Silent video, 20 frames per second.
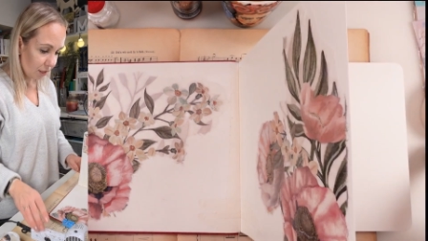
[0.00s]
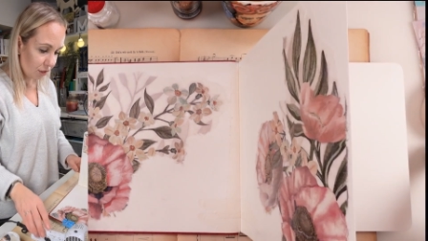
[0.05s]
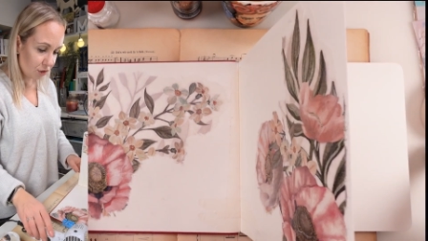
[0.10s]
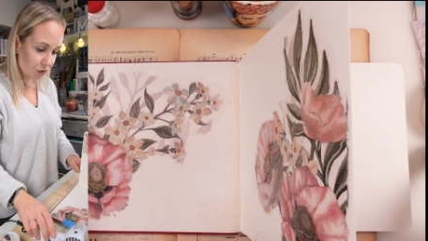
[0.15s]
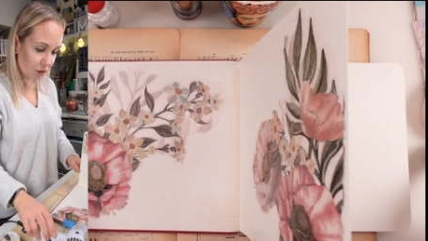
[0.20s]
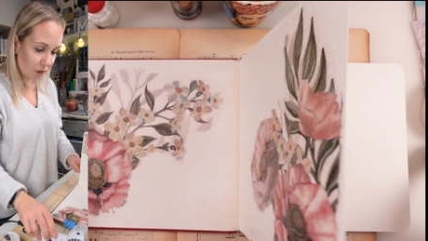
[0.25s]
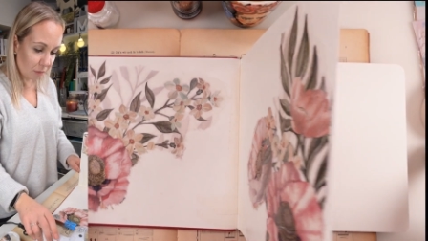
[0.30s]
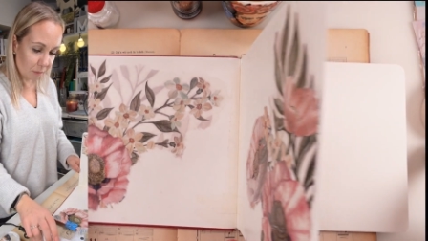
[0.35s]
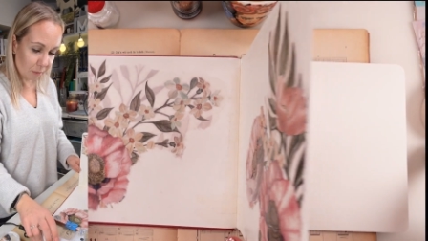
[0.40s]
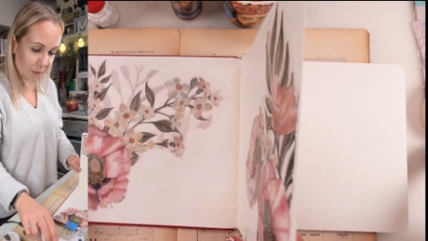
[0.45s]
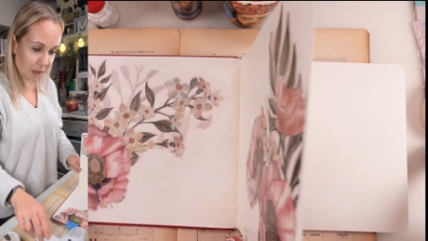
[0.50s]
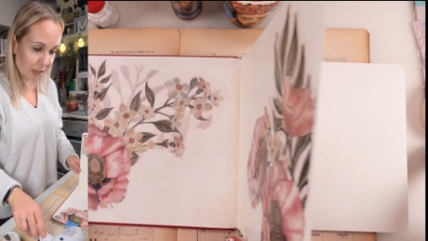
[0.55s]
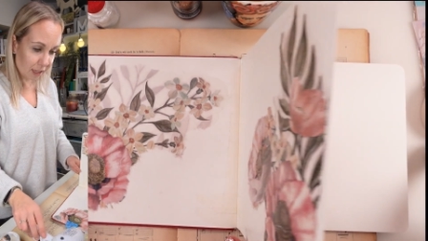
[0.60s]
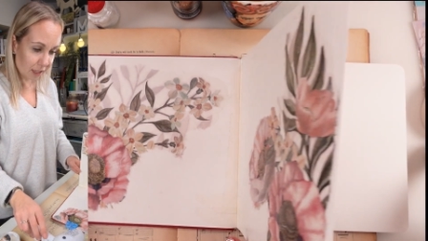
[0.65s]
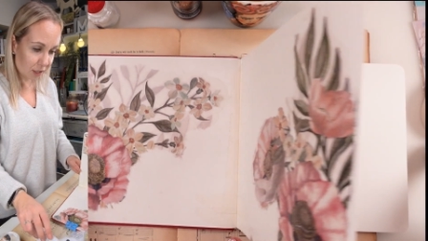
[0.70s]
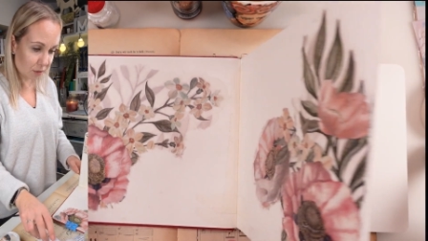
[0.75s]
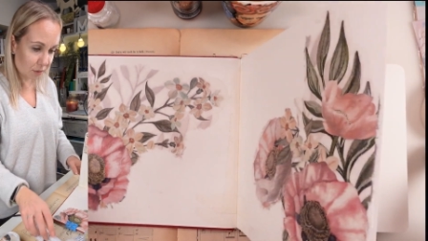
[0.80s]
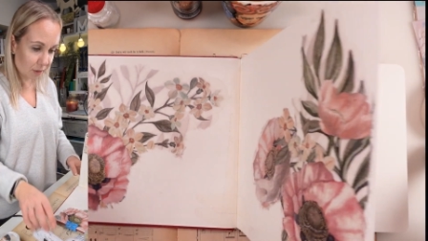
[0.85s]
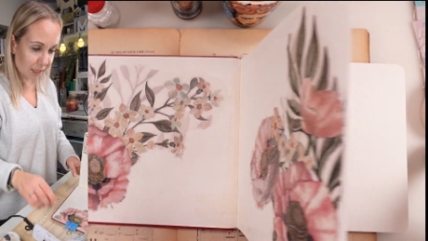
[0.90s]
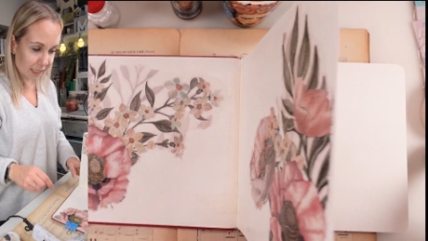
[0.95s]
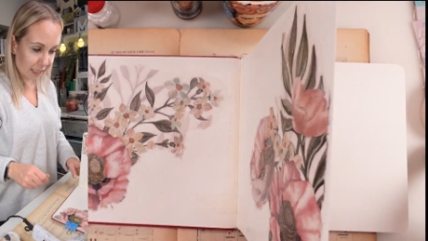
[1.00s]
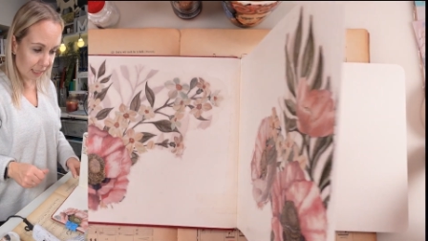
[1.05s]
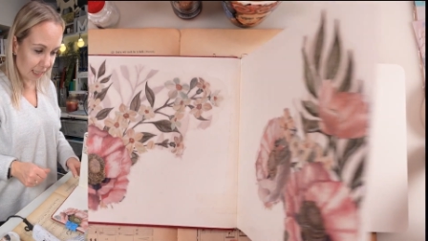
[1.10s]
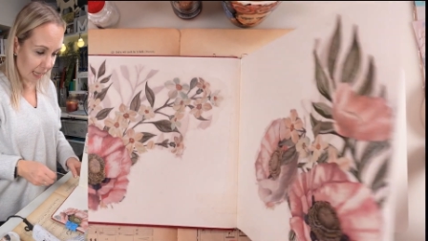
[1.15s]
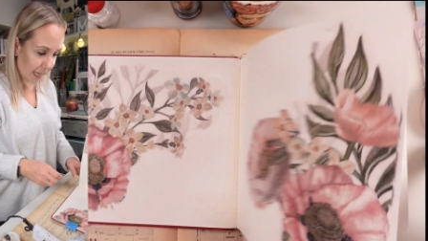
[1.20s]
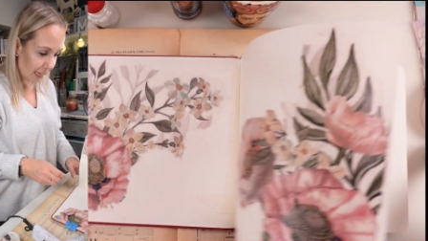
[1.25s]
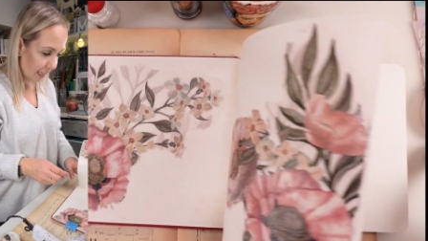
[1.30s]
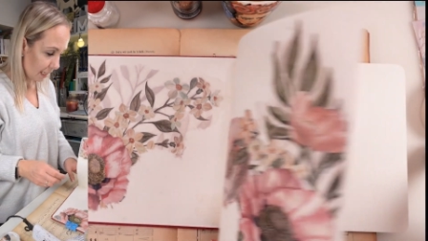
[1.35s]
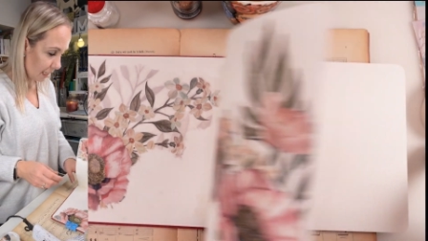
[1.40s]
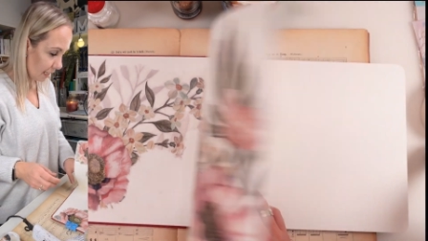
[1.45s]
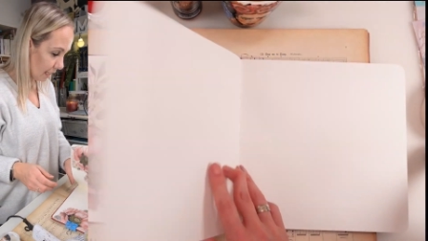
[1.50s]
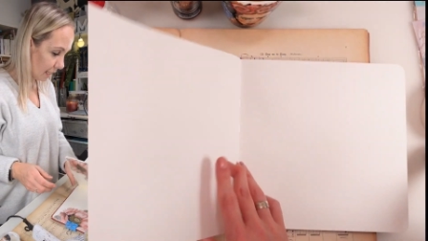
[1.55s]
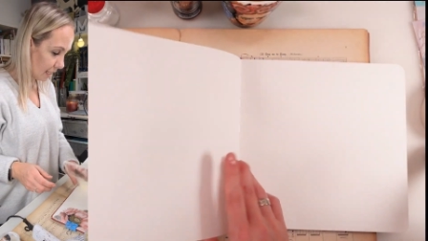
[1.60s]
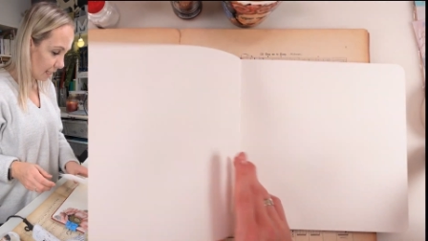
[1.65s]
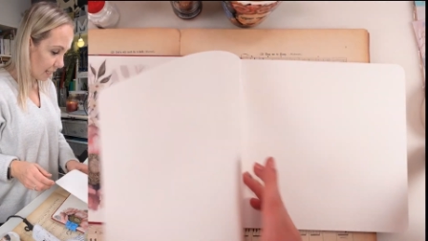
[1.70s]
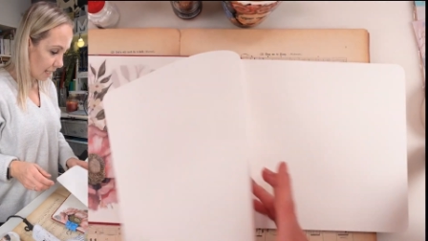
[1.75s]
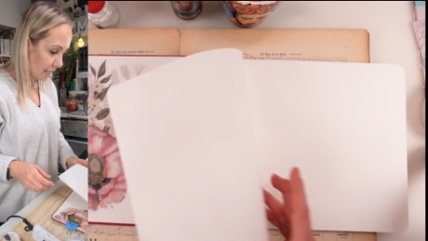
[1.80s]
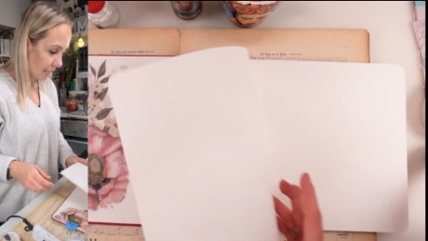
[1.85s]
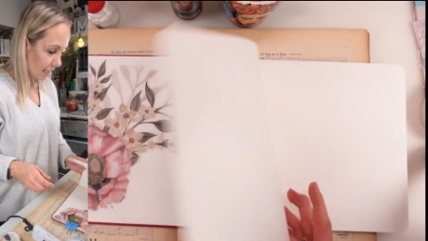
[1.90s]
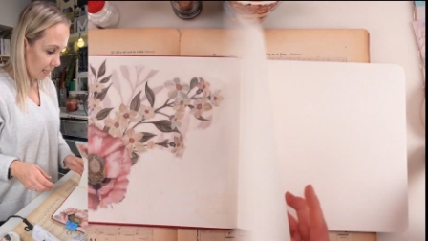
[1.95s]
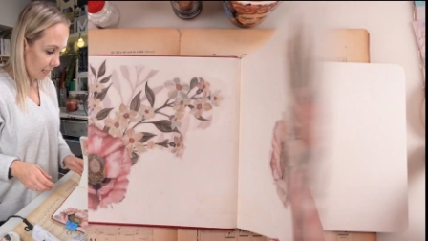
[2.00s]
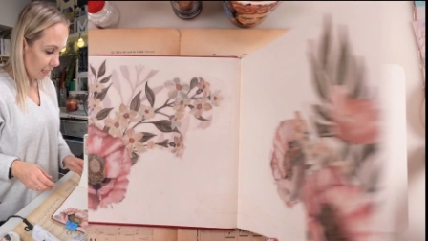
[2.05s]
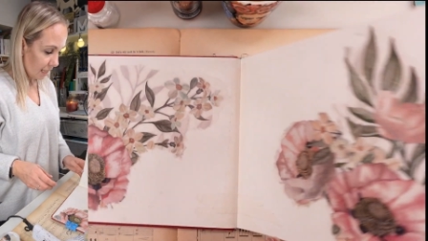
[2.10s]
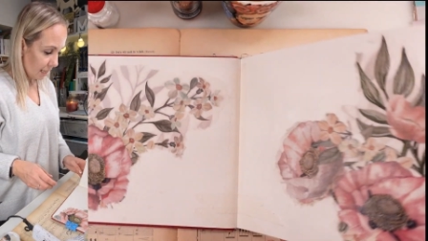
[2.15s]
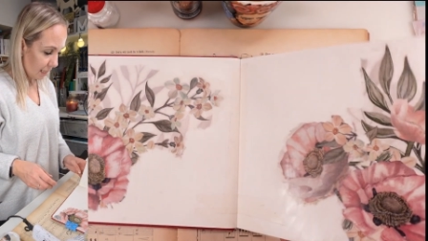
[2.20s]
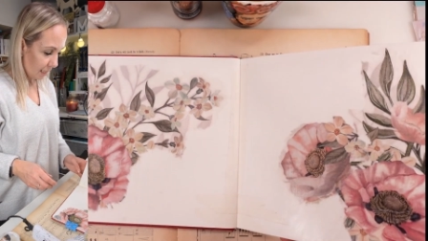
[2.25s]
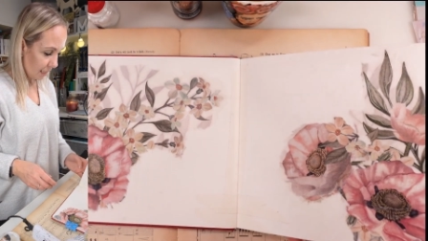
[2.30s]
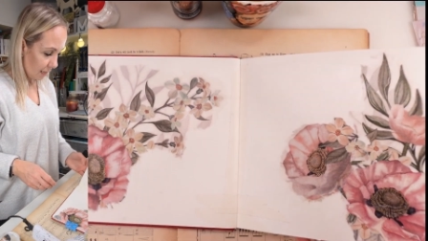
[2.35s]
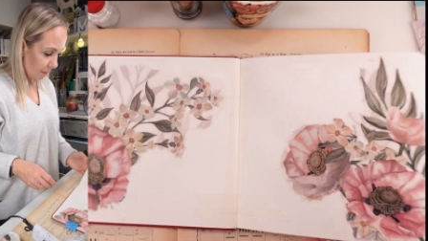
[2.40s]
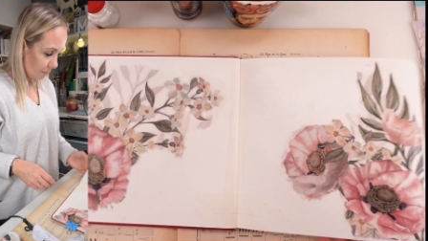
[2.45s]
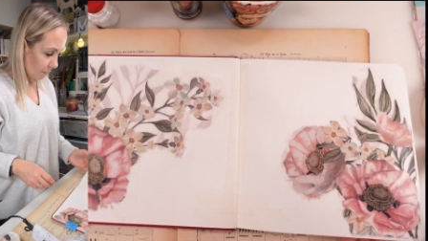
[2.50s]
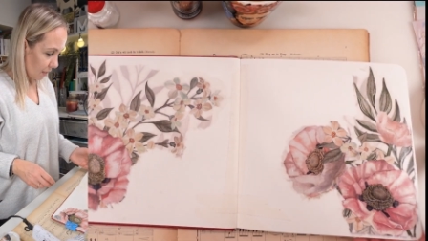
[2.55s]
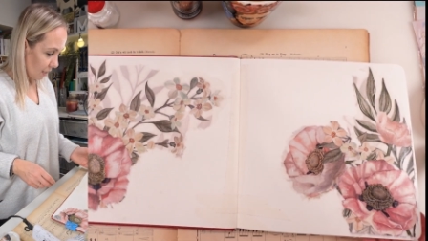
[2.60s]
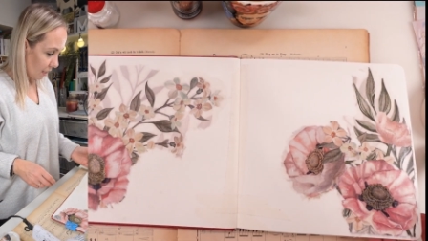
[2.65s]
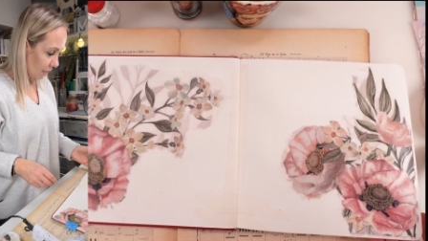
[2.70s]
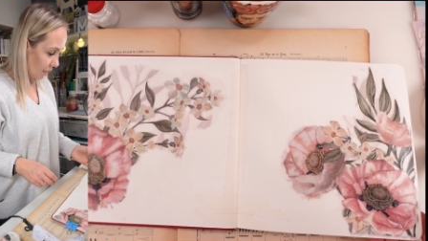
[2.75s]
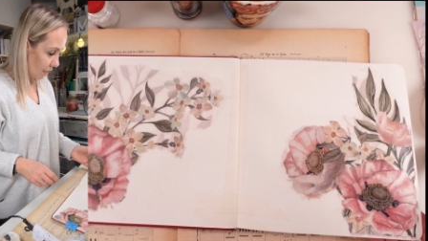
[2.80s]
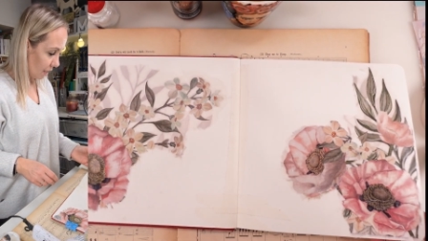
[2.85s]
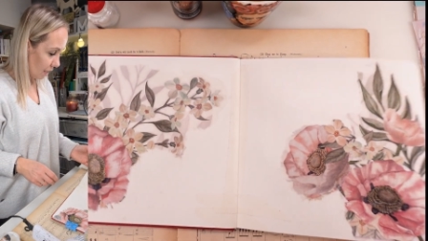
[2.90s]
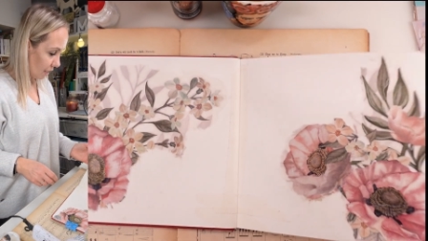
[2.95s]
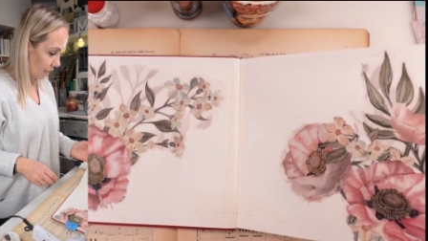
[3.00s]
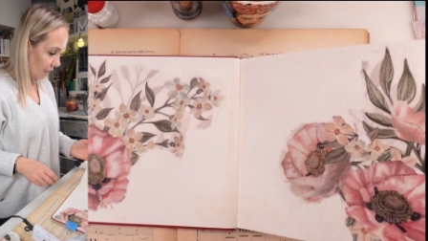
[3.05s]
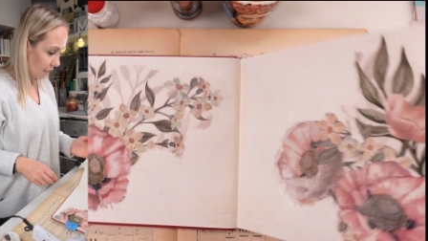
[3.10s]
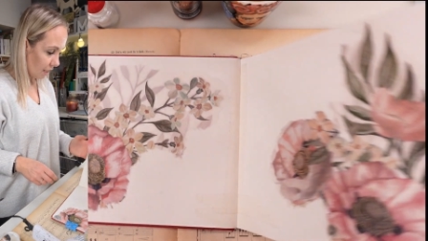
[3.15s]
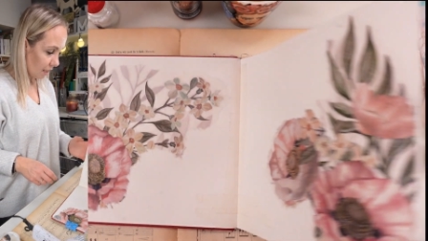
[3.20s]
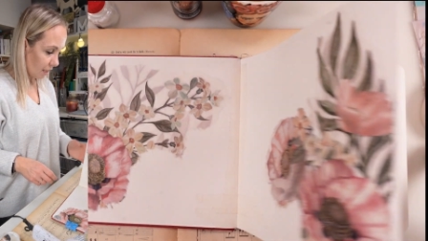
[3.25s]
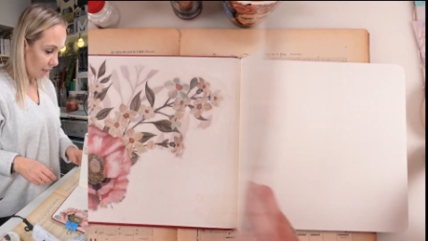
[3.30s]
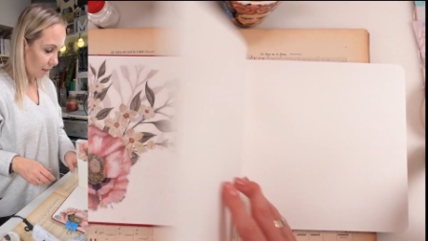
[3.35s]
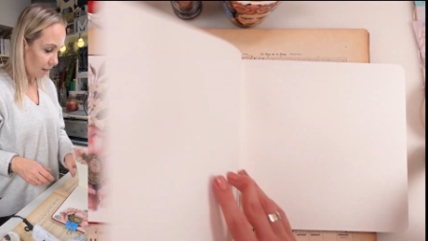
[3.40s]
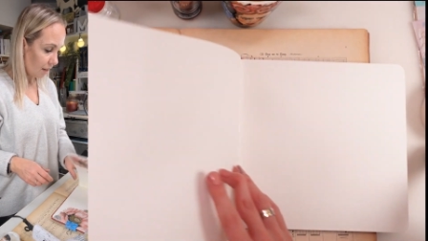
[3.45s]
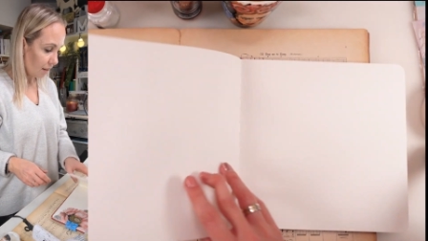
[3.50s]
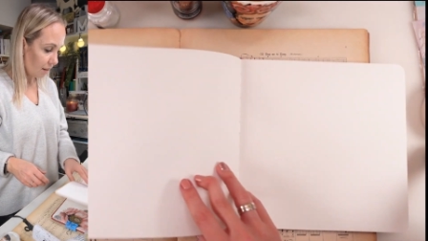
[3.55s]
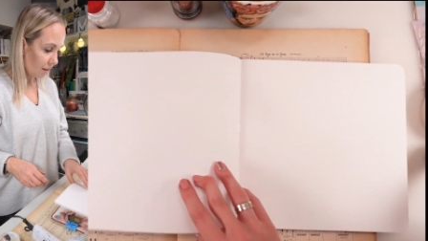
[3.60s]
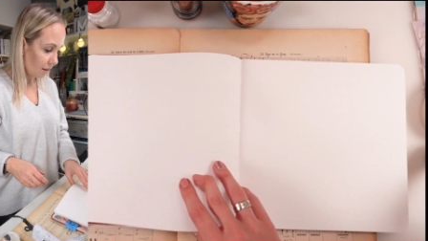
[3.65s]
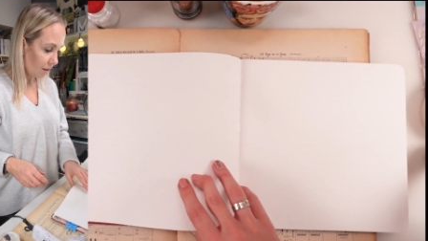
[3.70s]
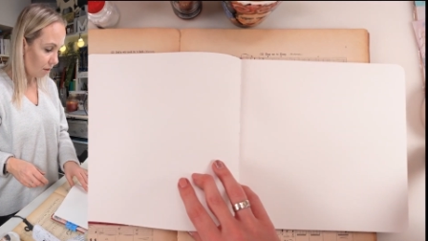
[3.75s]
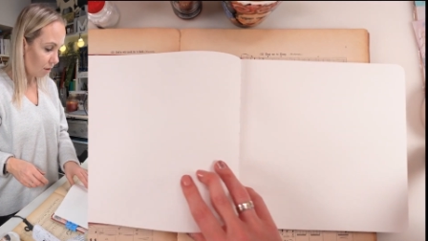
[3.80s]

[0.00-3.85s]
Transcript: jump in and do exactly the same thing here.